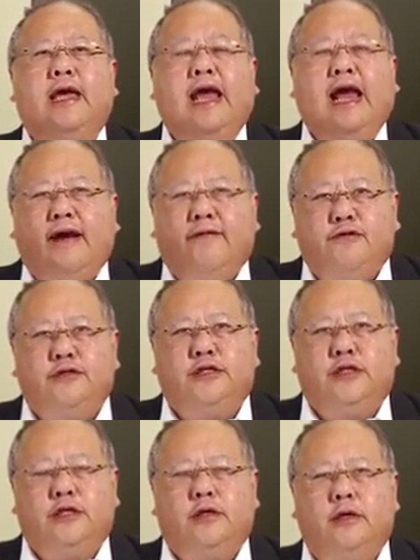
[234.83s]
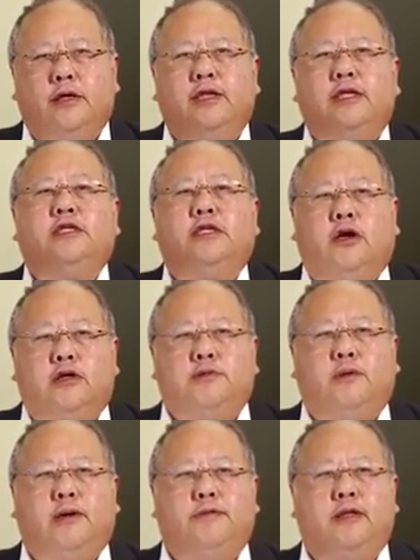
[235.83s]
averaging these large
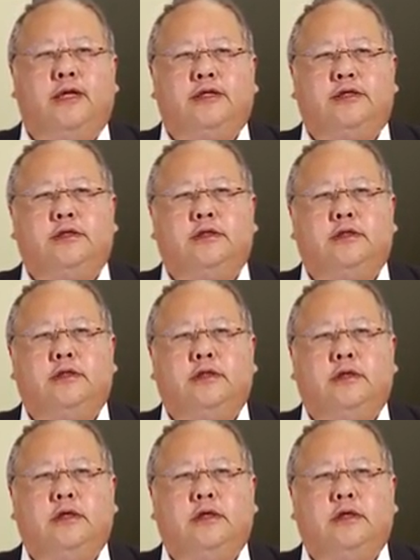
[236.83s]
populations.